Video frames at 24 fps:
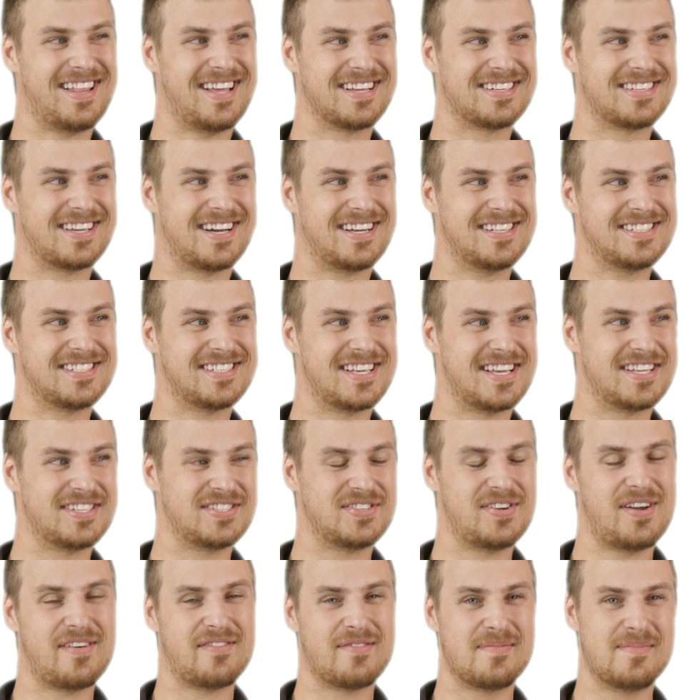of like Don says,
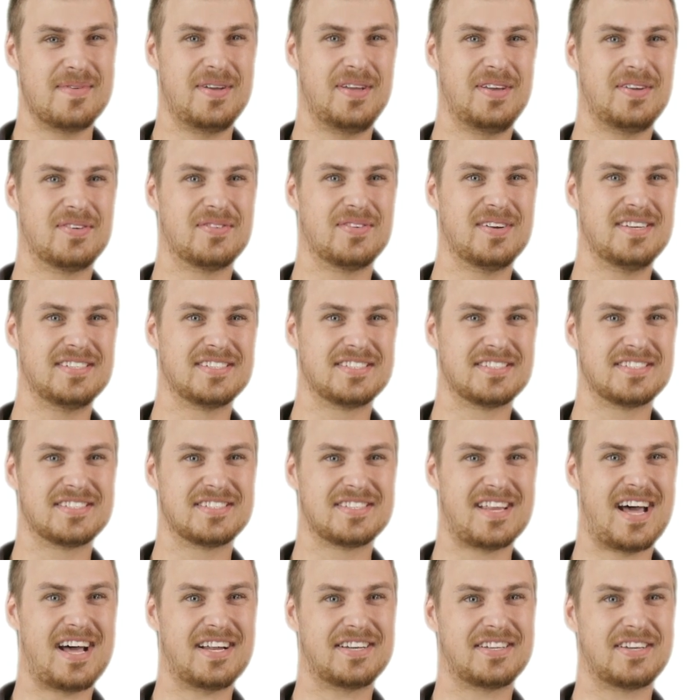you have a million
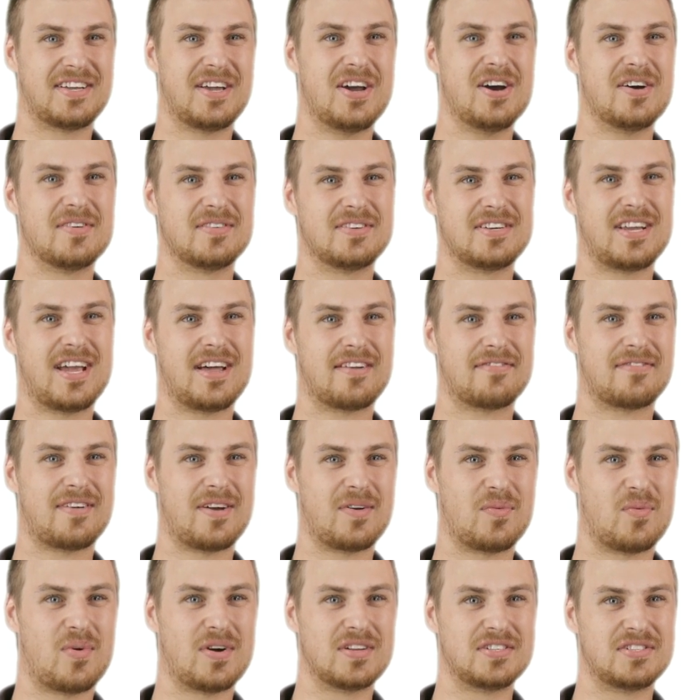reasons not to go, but you got to
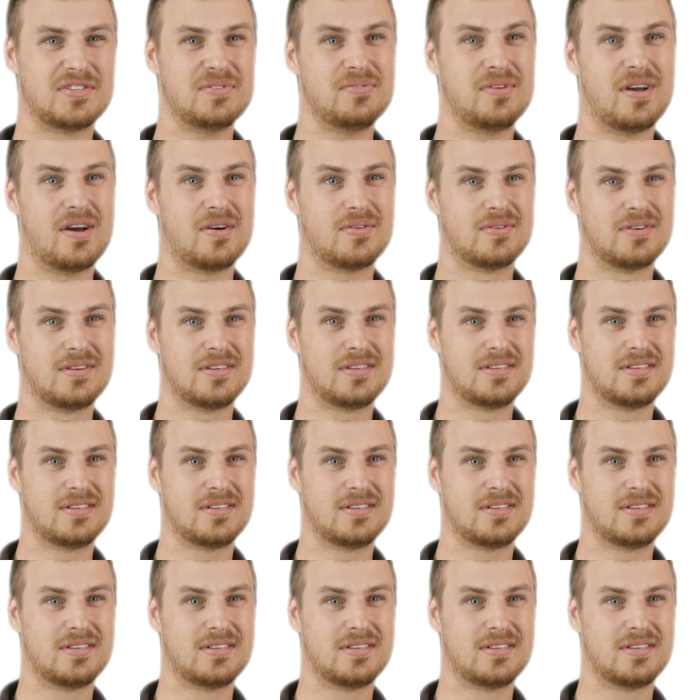find one to go.